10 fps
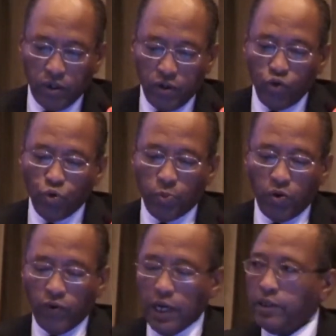new
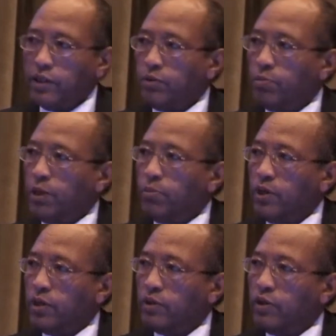providers,
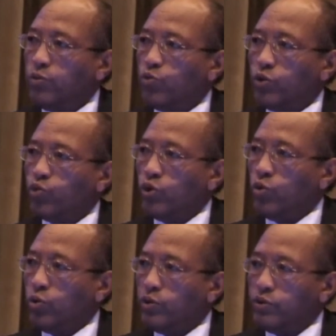maybe that what we
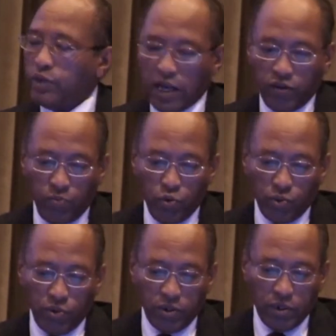call
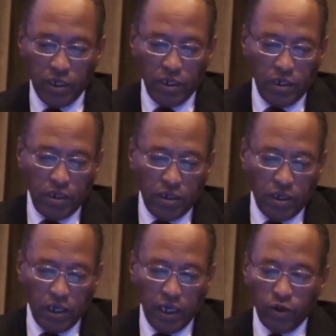trans-border
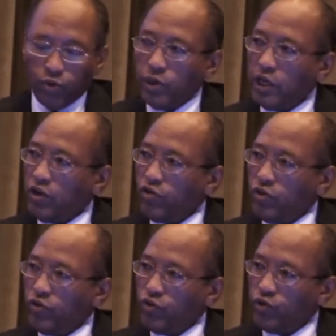higher education
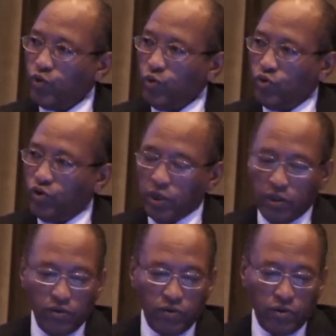
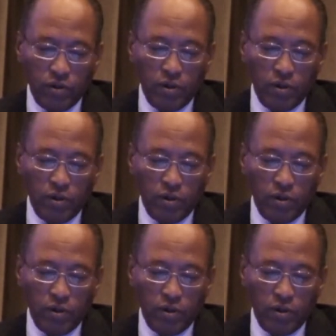institutions,